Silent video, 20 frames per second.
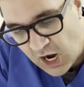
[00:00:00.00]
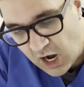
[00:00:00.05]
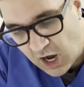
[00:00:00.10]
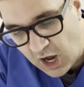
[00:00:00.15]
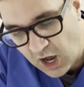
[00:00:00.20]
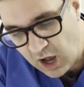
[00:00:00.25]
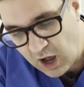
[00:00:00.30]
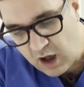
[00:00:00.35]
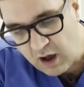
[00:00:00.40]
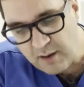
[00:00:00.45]

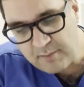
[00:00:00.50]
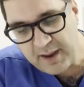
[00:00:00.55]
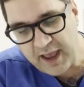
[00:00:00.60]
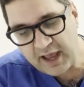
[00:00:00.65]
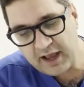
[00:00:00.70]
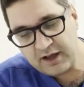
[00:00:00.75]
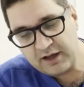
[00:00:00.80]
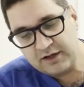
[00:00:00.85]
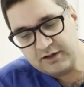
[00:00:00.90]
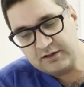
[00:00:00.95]
Um,
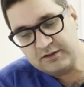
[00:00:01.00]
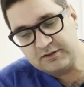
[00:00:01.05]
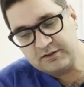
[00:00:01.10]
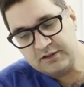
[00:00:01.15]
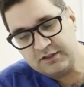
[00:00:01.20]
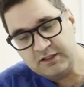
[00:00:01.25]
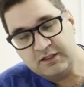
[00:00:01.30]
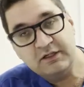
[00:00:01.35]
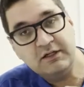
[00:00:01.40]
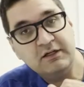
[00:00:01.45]

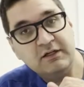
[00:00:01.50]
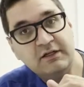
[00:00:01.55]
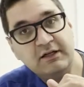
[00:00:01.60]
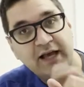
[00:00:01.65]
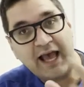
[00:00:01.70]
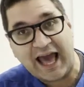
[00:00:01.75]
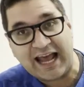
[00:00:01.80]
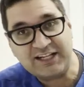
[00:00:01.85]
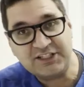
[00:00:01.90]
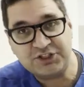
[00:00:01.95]

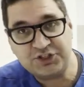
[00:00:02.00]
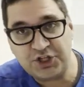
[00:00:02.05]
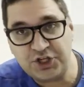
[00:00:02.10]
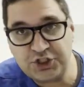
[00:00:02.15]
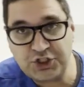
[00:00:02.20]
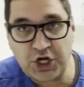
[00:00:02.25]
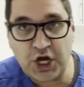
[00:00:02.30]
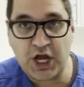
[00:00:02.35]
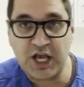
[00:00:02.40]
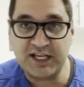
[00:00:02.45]

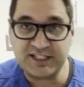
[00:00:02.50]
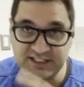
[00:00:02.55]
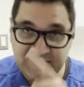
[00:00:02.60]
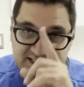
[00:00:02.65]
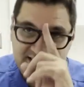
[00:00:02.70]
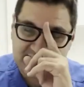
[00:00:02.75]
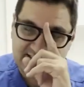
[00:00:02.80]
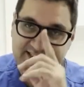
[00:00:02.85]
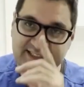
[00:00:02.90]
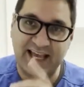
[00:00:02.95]
Anesthesia, is
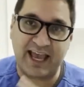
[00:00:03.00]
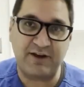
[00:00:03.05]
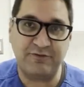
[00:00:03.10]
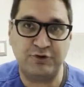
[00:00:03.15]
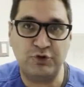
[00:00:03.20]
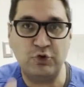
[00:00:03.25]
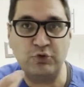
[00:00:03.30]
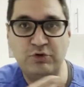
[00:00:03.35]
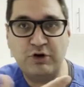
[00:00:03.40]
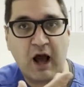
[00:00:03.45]
it
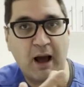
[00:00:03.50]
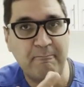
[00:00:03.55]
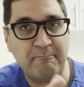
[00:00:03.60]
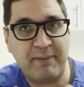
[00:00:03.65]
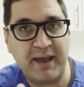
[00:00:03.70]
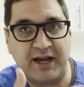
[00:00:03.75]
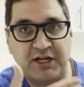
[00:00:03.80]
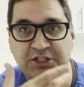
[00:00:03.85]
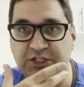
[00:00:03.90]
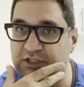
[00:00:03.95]
safe to numb
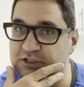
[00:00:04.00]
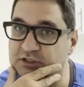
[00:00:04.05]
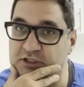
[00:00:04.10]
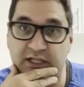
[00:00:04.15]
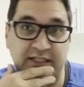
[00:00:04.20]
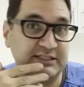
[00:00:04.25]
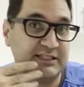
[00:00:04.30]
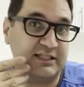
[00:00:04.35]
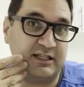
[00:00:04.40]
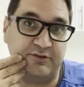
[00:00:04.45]
patients?
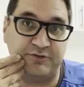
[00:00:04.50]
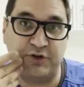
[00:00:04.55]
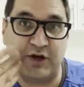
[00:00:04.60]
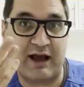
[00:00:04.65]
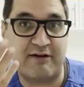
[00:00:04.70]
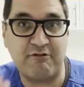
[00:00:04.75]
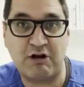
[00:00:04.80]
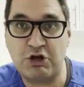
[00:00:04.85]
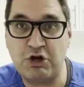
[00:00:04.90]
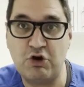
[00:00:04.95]
Listen, if you
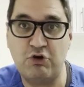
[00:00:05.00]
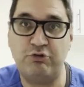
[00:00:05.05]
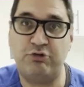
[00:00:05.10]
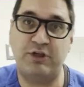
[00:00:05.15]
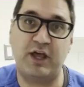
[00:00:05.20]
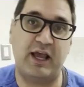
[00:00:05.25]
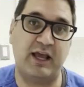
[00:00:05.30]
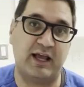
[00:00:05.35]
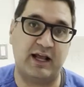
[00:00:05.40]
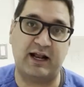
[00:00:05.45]
have a
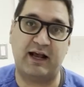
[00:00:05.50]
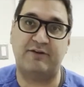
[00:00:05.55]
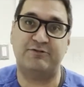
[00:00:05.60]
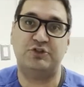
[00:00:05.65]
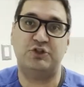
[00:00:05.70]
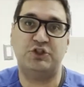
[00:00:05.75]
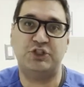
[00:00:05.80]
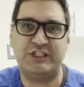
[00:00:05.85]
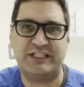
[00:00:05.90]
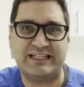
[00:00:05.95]
toothache and I have
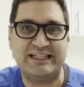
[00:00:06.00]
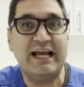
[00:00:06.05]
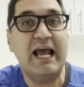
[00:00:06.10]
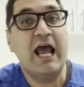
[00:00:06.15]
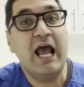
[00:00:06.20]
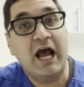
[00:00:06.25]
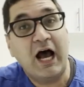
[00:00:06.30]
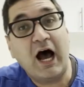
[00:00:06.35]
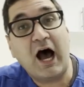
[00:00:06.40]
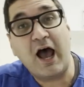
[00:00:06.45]
to treat it,
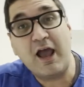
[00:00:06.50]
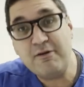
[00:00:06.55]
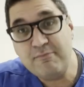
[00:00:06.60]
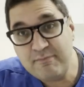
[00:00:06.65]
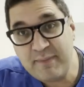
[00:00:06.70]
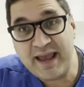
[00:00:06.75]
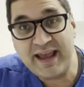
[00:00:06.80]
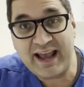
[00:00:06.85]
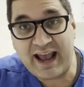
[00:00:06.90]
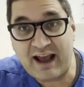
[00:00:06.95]
I
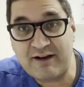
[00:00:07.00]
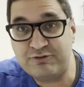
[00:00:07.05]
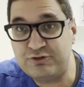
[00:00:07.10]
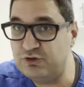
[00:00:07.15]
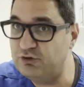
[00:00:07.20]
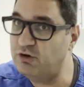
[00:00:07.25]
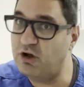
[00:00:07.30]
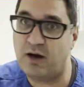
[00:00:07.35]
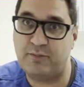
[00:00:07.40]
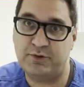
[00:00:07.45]
may have
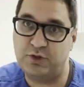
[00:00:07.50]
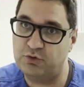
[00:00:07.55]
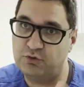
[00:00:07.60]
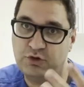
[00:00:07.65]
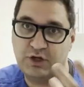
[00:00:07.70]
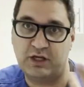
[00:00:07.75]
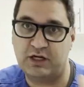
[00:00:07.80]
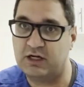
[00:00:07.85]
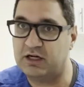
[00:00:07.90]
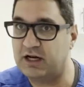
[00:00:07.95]
to numb you. You
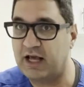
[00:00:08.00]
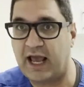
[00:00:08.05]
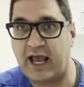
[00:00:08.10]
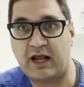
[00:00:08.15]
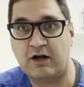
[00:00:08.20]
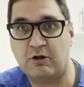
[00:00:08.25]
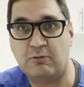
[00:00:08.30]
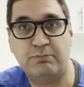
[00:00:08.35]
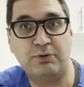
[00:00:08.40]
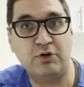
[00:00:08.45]
cannot
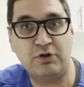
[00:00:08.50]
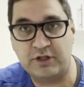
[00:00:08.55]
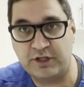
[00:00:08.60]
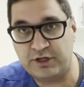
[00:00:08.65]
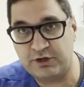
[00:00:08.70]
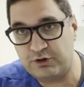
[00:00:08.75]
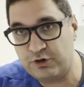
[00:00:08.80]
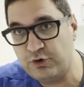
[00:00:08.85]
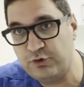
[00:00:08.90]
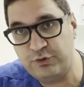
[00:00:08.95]
handle pulling
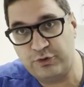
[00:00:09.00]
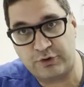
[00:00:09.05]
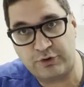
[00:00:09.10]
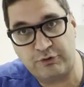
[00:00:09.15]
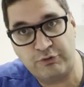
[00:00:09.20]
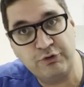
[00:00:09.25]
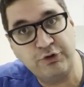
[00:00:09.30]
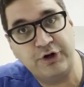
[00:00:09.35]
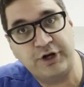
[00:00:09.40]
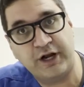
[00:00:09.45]
a tooth or a
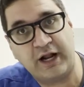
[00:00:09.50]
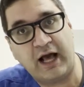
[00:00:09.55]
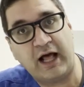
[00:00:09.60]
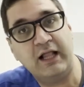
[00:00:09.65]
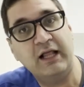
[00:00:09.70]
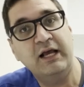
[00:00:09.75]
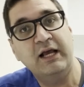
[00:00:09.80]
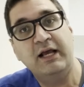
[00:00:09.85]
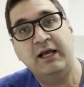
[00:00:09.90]
root canal